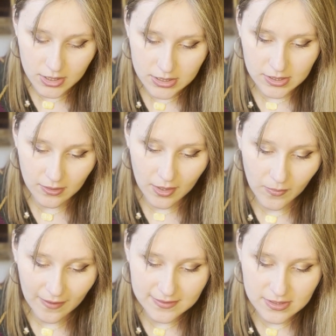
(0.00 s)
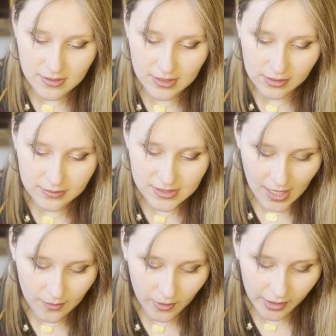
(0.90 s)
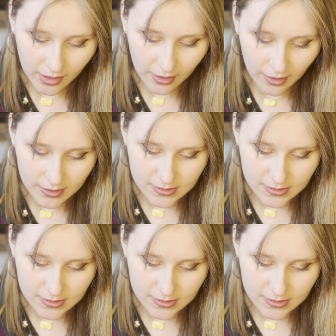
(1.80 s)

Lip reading: So then we have to do the little side work here.